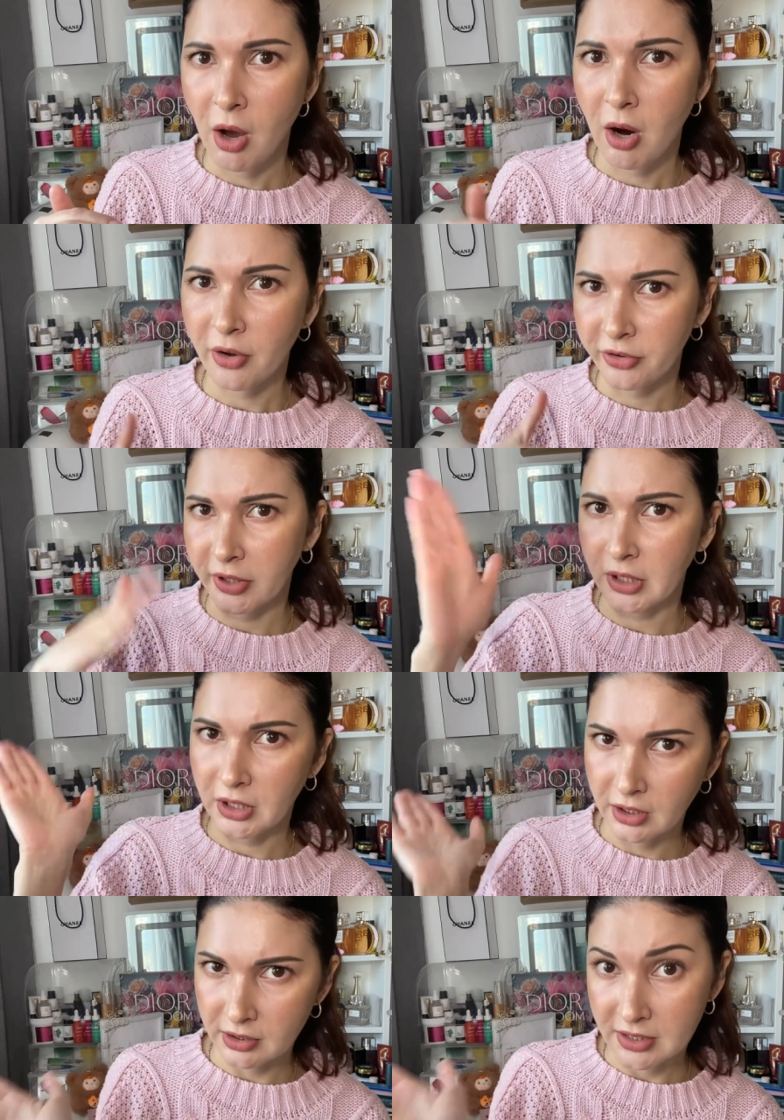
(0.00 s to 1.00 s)

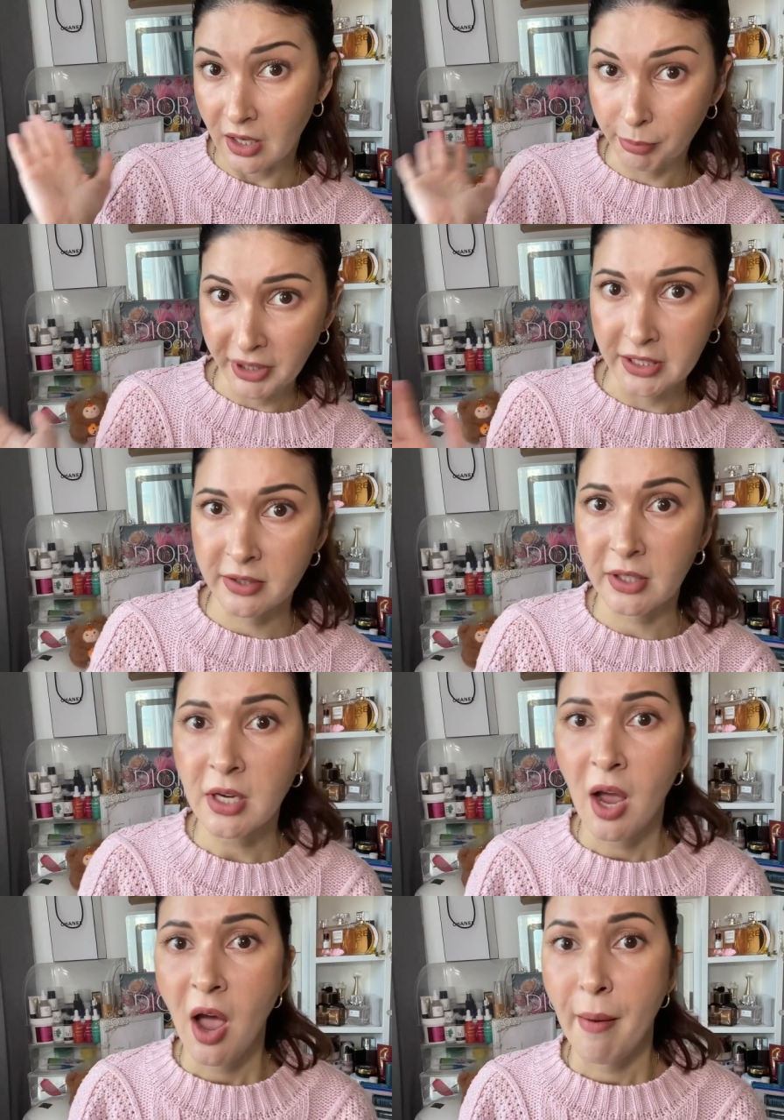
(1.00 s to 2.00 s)
the sunbathing.
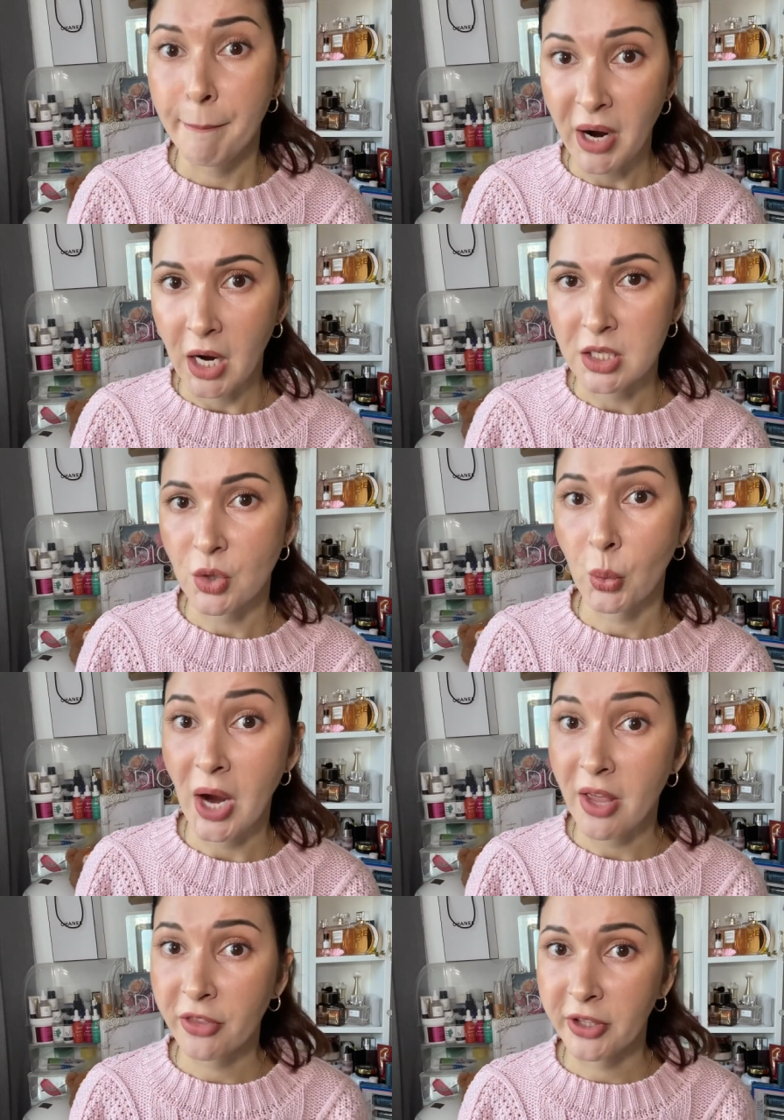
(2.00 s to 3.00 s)
But
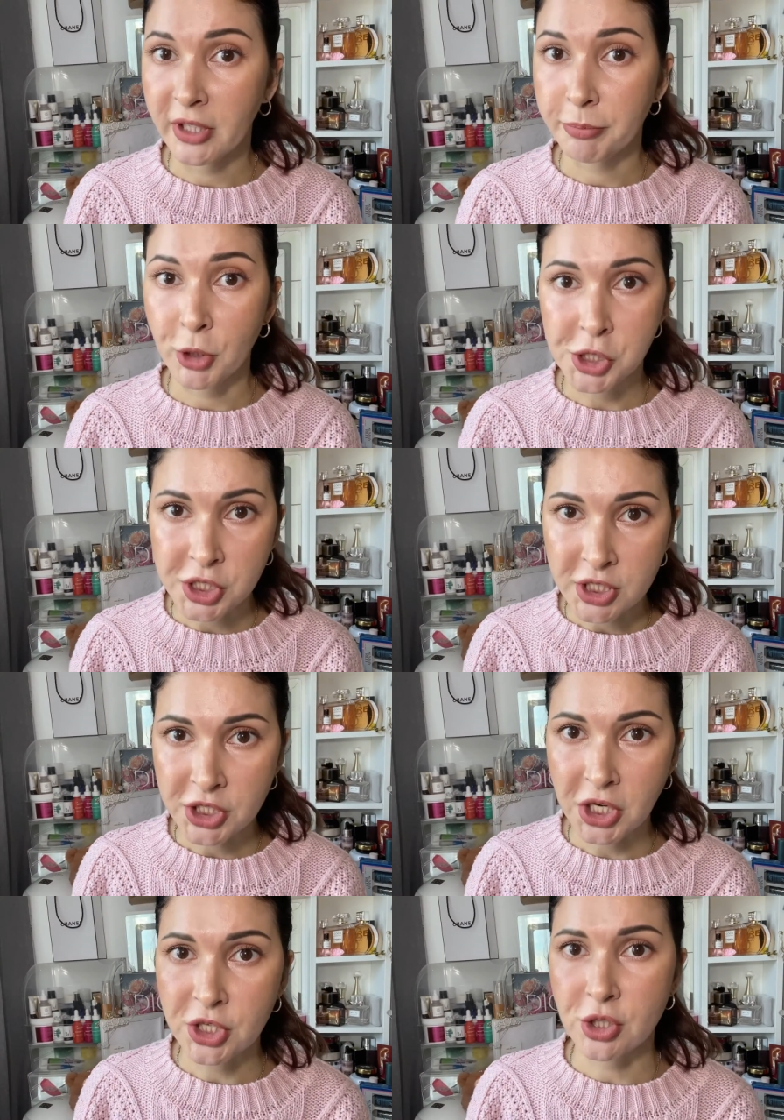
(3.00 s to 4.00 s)
when the purging
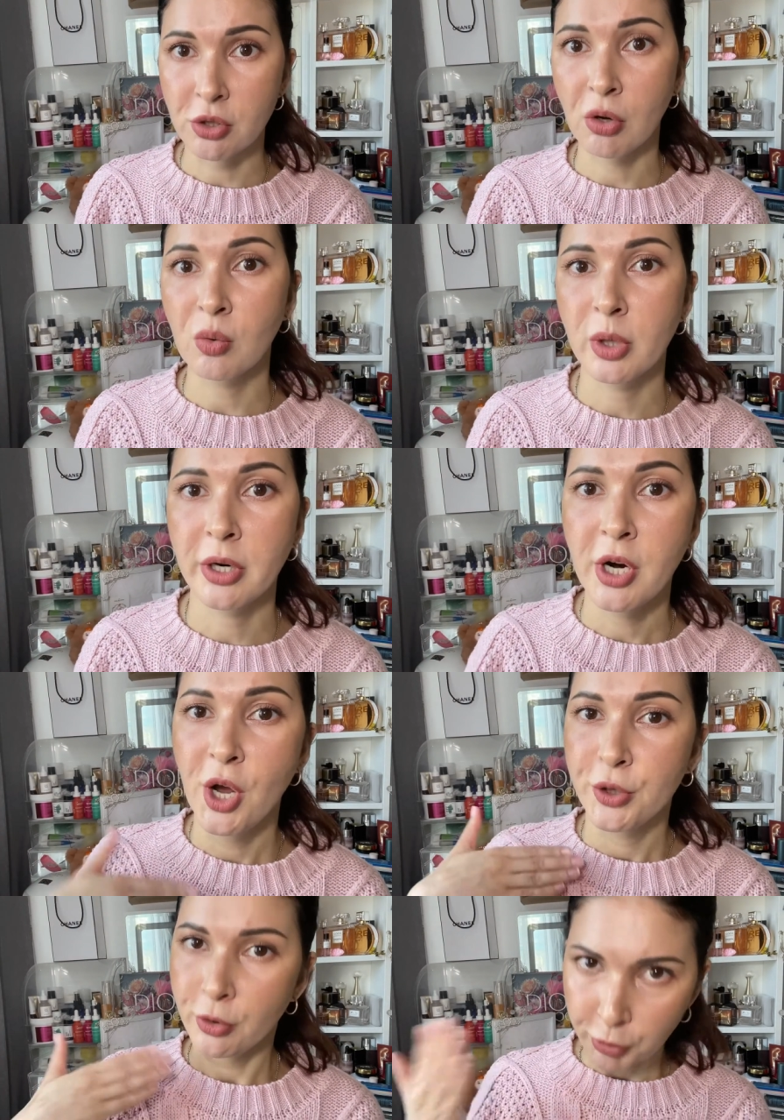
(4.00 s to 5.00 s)
stage is over,
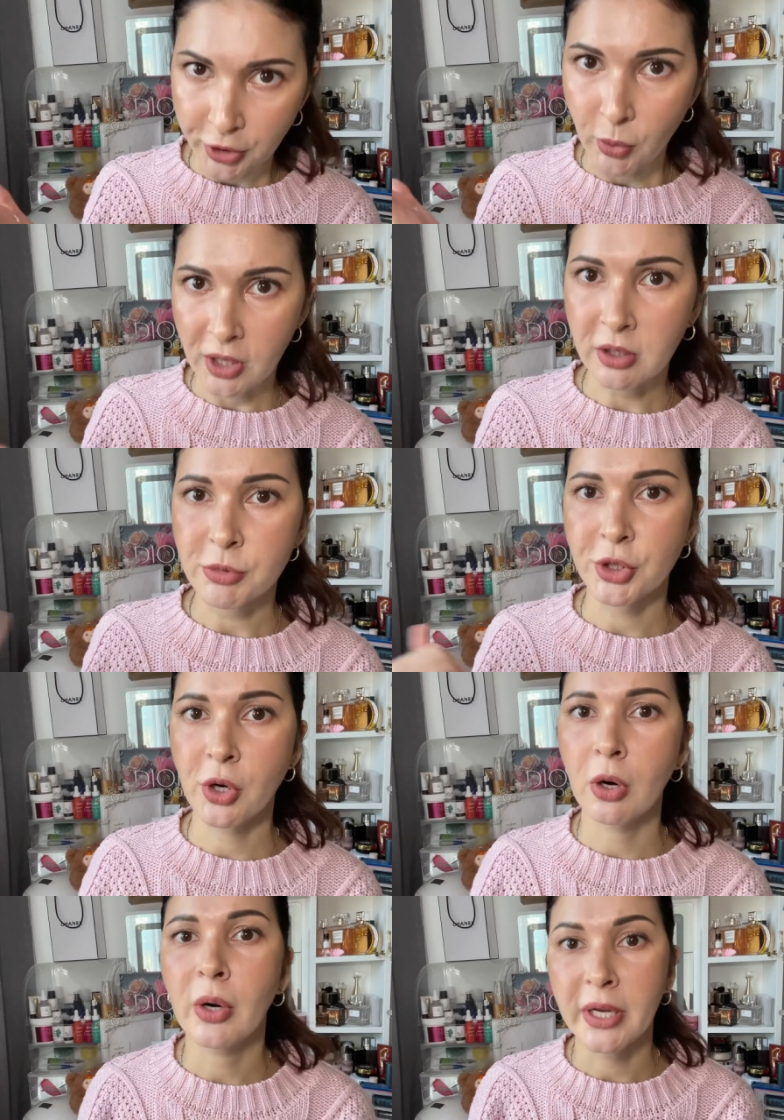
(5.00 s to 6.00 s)
you're pretty welcome to
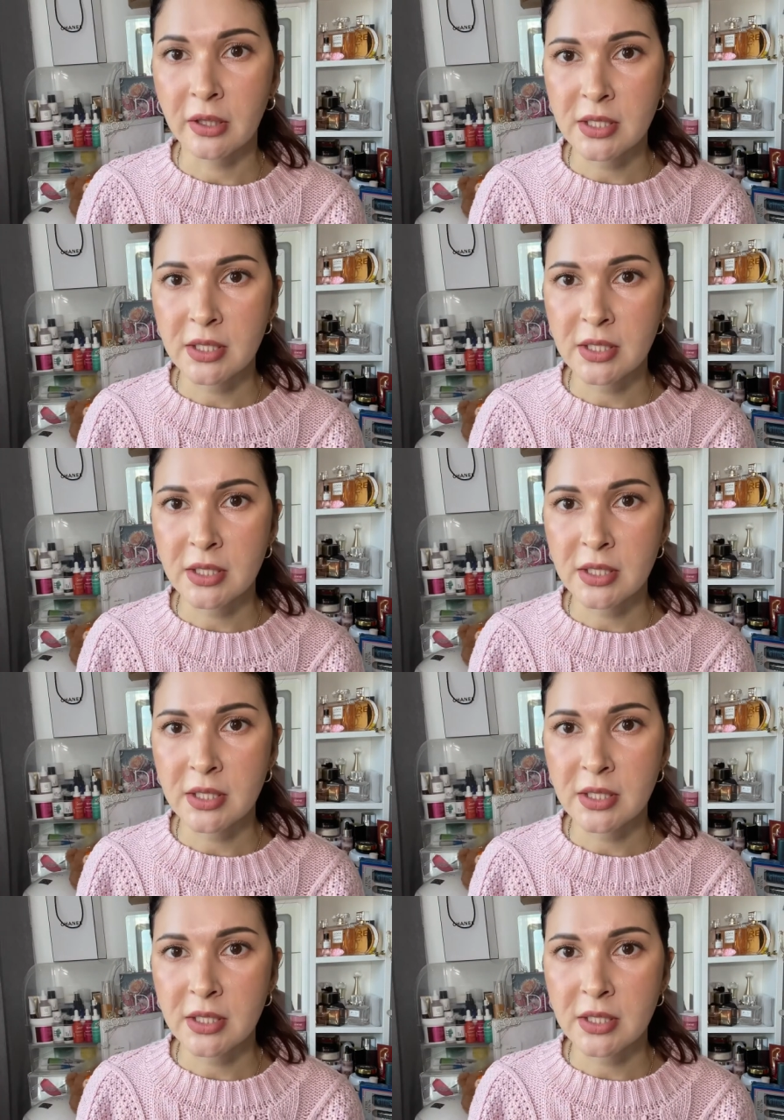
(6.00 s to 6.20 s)
go in the